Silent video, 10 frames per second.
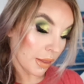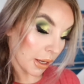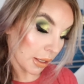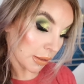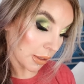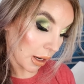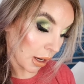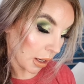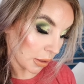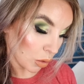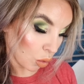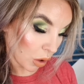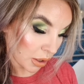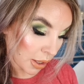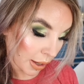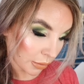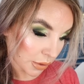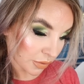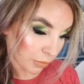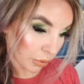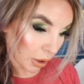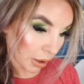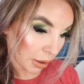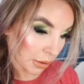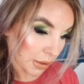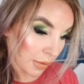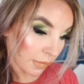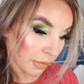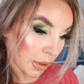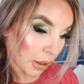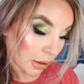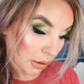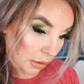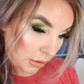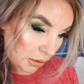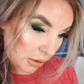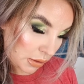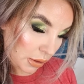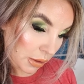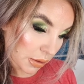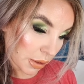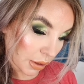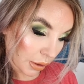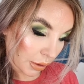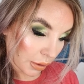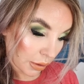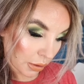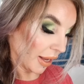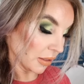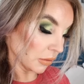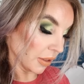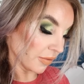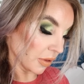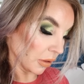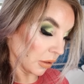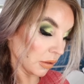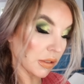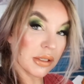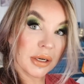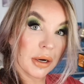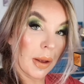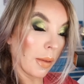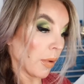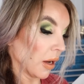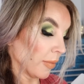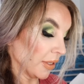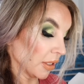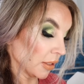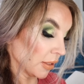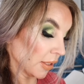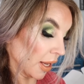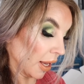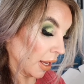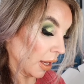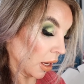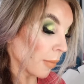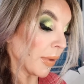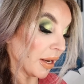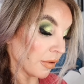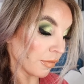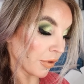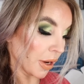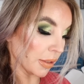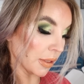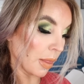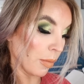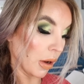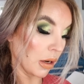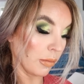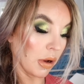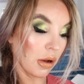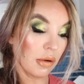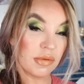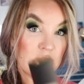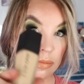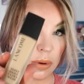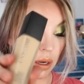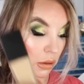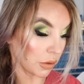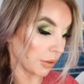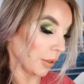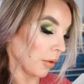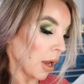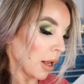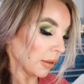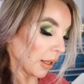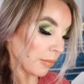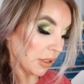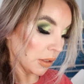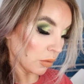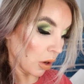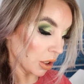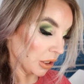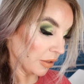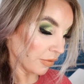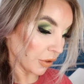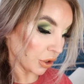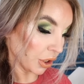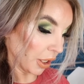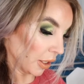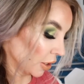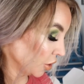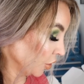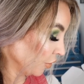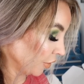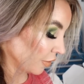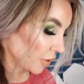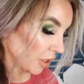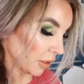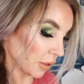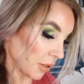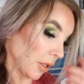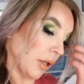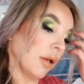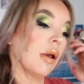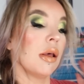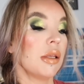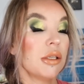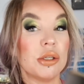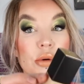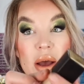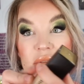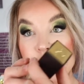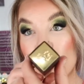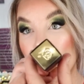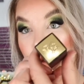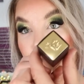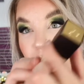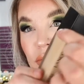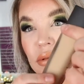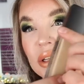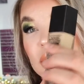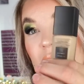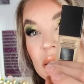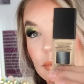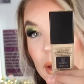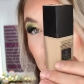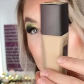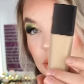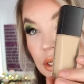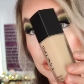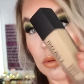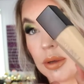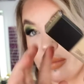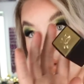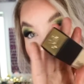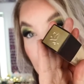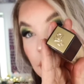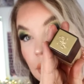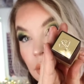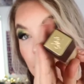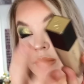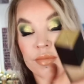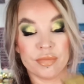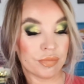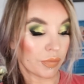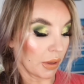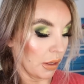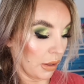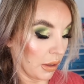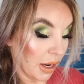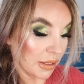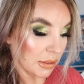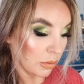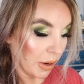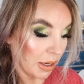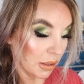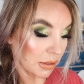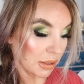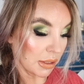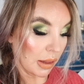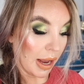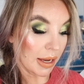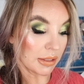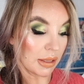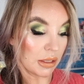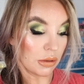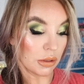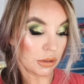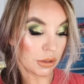that has got one ounce of product, and these guys here, I had to lift the little sticker on the bottom. It does say made in France on the bottom of the bottle. So let me swatch the first shade in 215C. These do have a pump. I really like the packaging. It's quite pretty and nicely weighted because it's glass and then you can